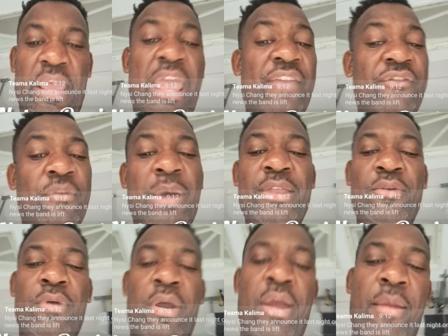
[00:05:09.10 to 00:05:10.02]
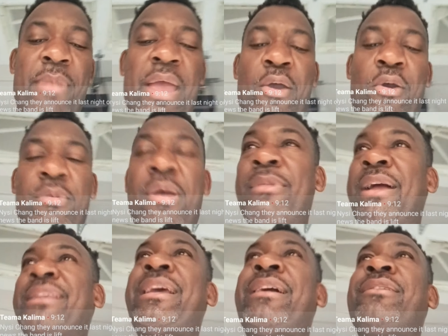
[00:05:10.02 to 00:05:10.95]
Everybody war. My Uber
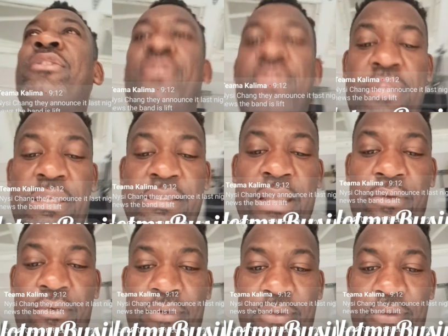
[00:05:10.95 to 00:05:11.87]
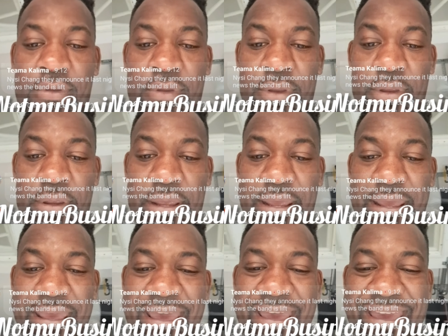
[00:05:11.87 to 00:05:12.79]
man can turn things around.
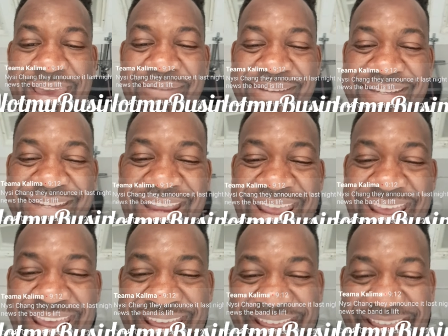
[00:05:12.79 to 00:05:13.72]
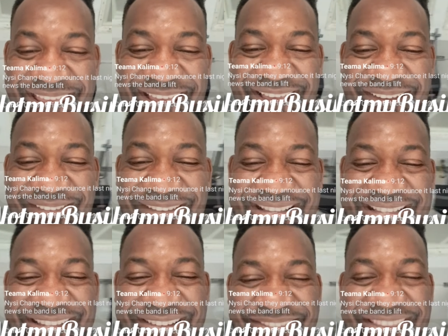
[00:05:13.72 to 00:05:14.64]
MJ,
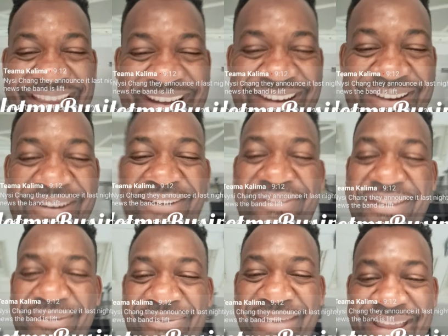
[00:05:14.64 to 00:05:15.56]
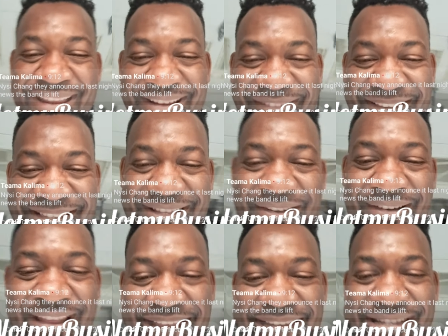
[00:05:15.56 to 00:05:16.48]
what's up there? How have you been? What's
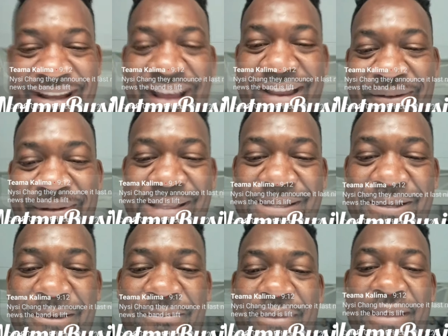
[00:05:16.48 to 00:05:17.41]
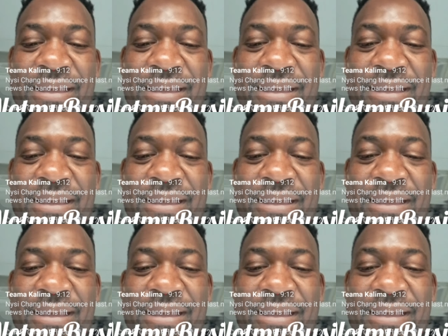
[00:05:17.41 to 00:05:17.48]
going on? Shauna, what's up?